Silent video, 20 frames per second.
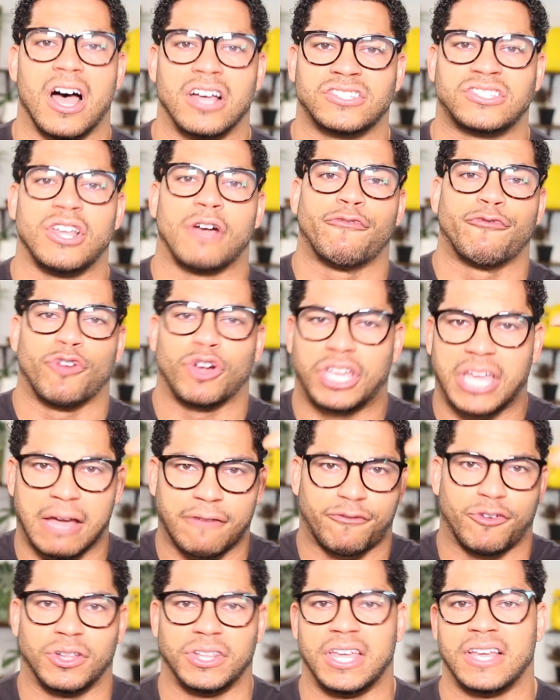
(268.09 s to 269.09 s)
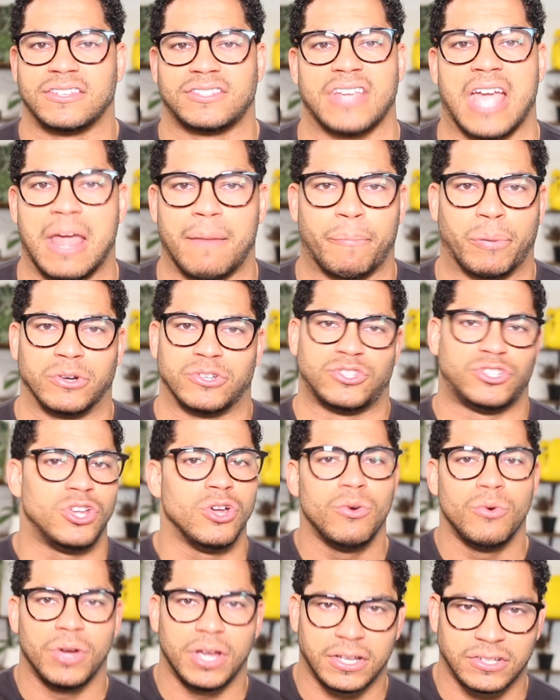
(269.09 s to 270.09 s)
self-forgetfulness and
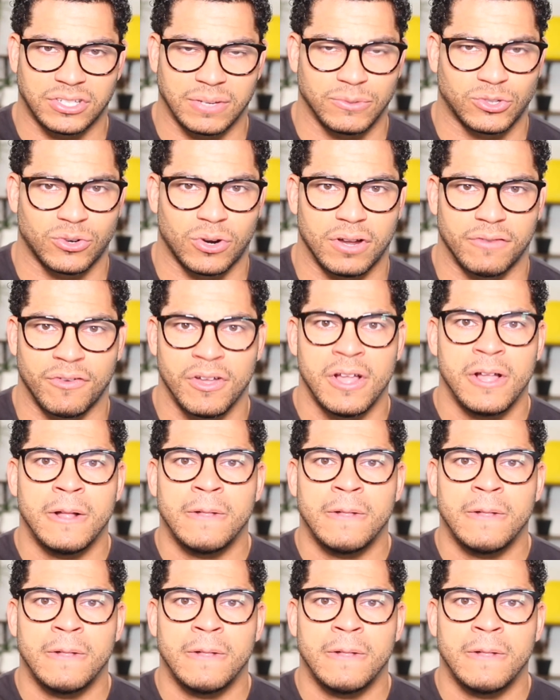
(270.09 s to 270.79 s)
pursuing some sort of